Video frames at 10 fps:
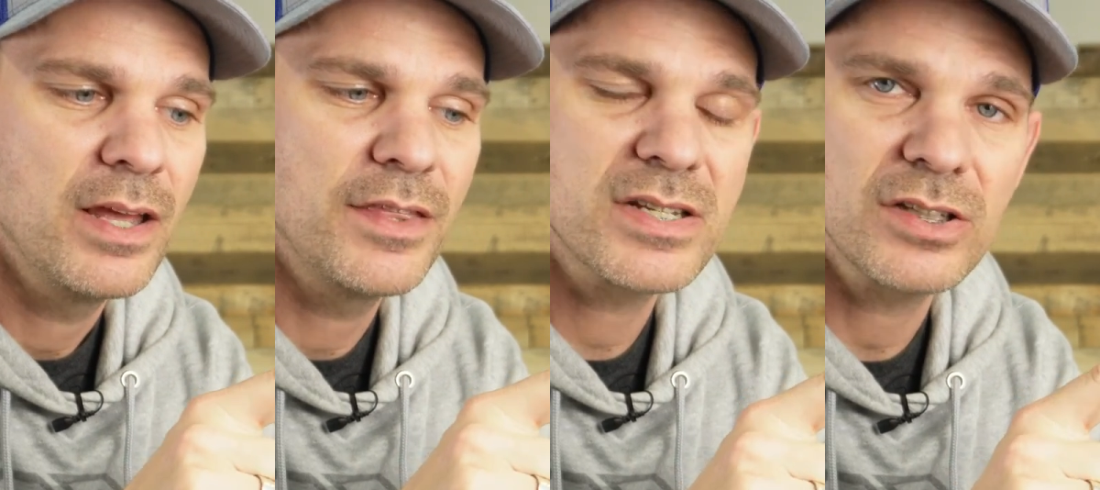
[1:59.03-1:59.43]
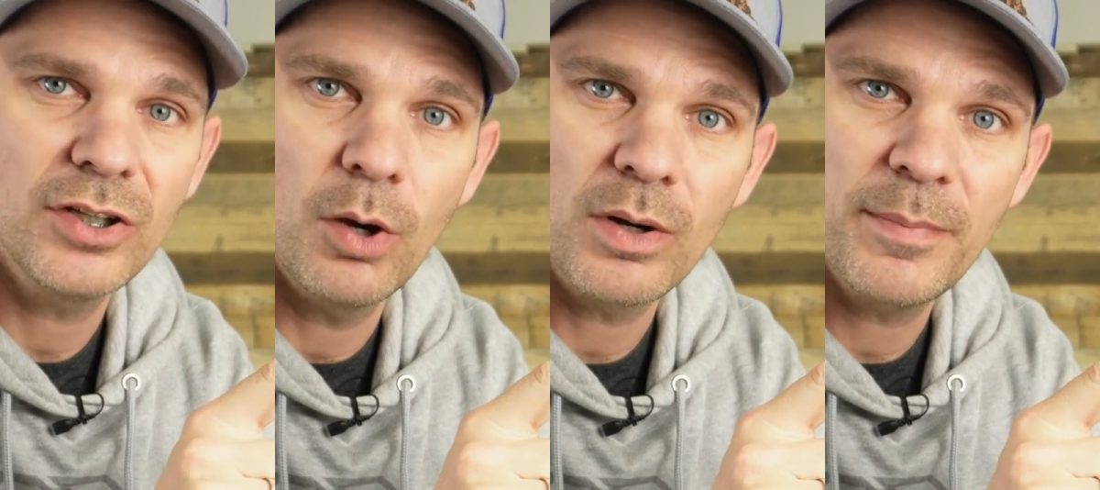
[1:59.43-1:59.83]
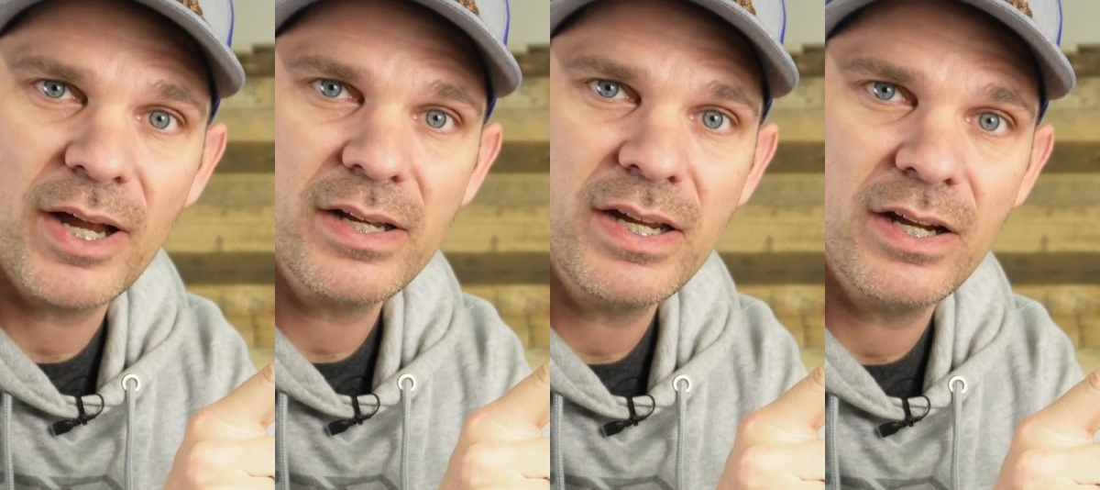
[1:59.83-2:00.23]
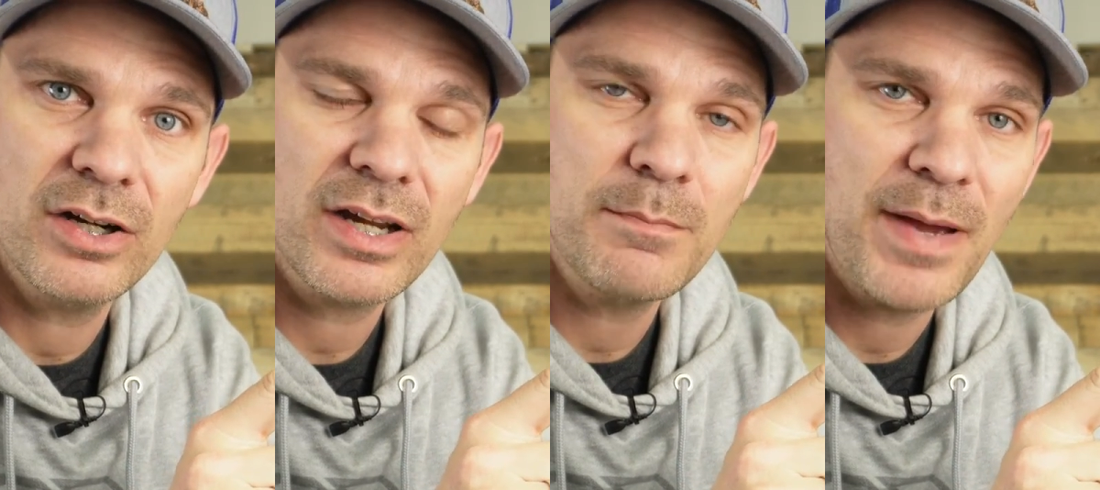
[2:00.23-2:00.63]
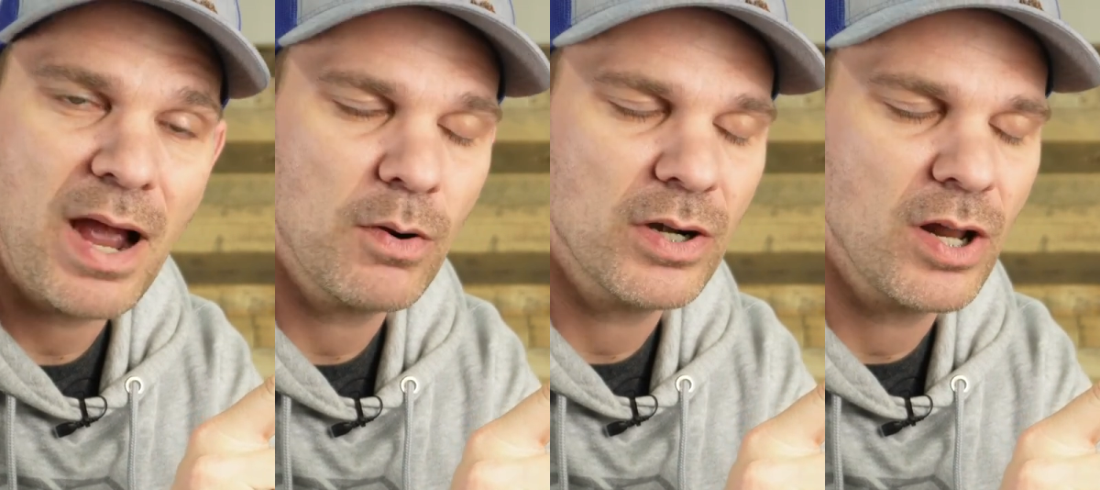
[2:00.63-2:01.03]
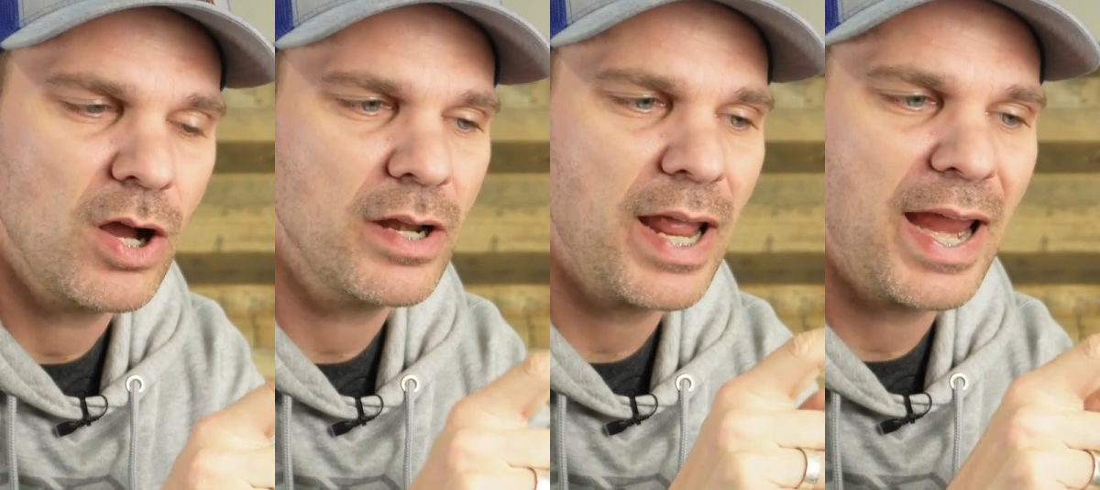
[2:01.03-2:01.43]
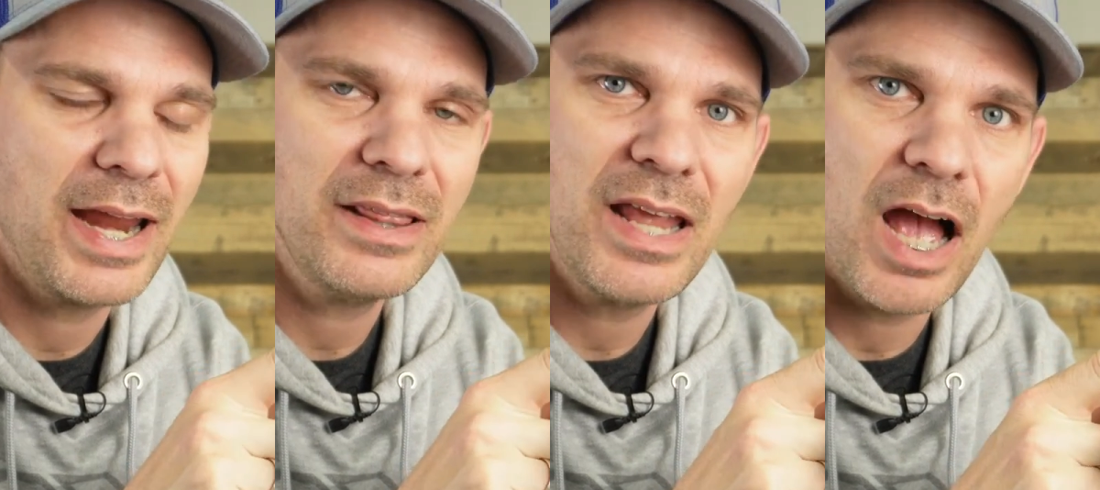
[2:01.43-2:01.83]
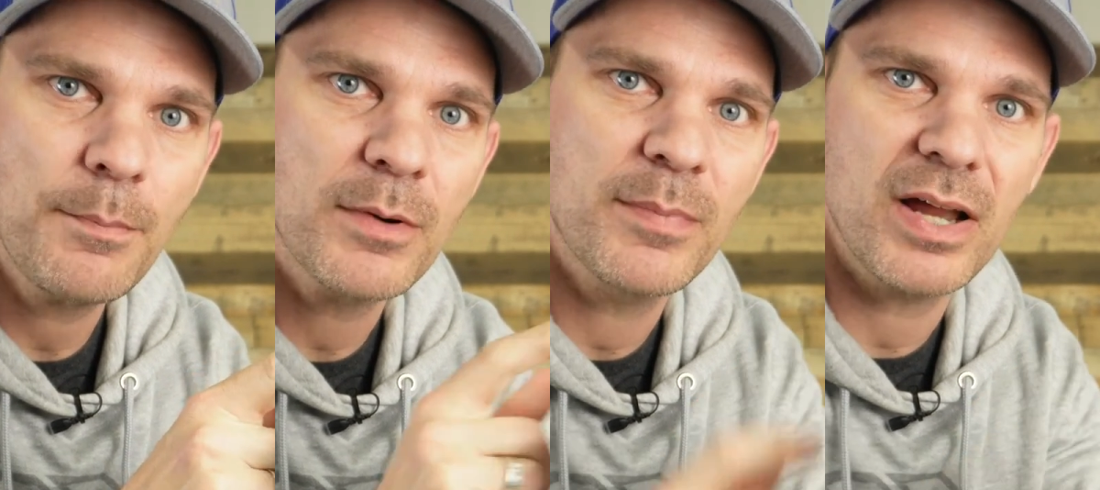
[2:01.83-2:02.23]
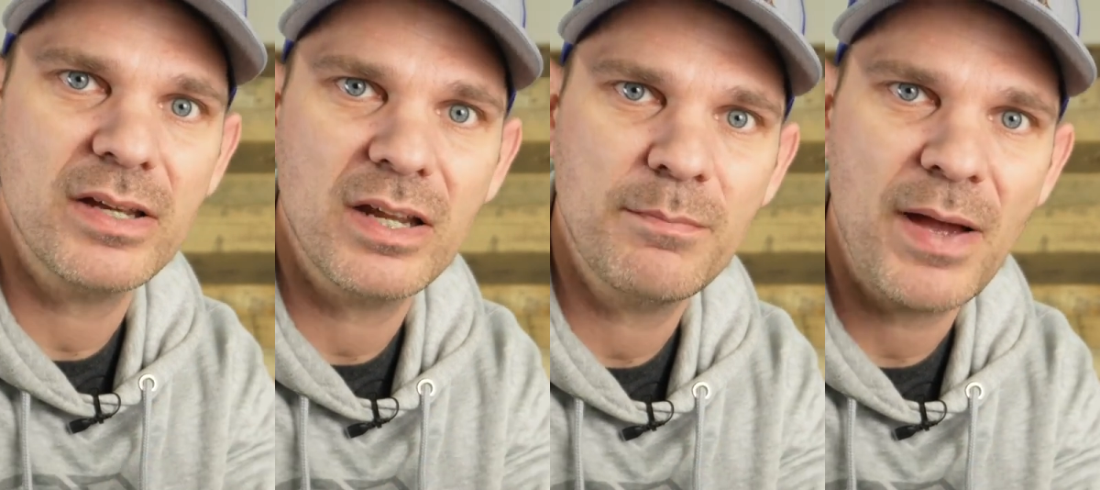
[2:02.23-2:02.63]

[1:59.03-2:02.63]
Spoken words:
This lower button here can power it on, and the upper button can